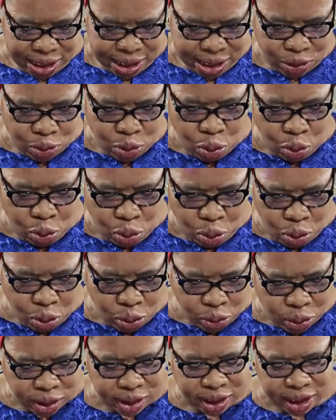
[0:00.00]
you
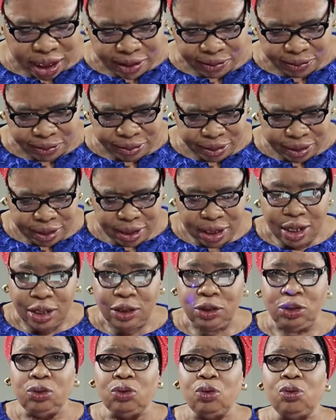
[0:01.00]
yourself,
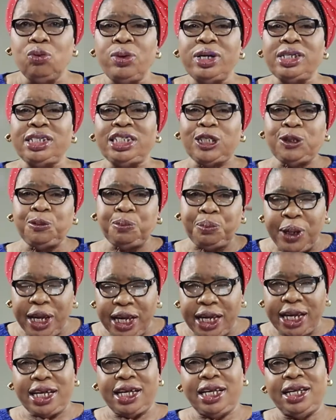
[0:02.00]
you will
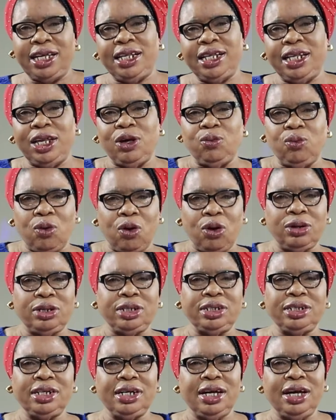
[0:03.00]
speak the
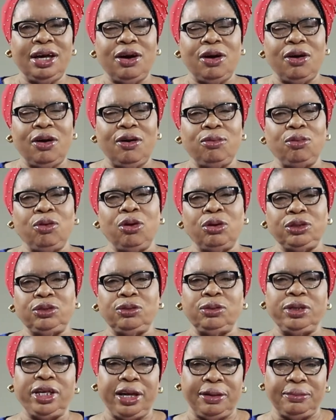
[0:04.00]
word of God
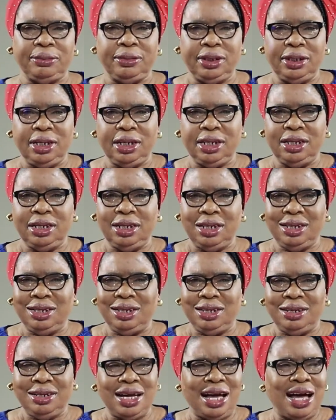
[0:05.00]
to them.
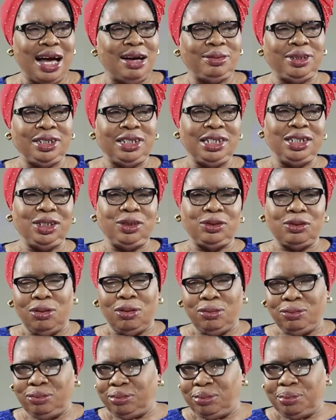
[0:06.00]
I have seen
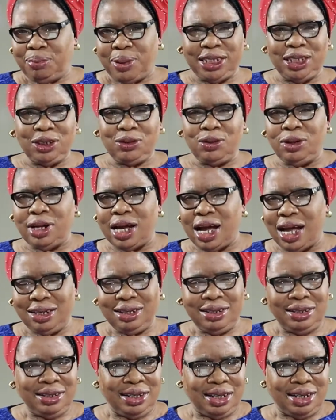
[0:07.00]
some particular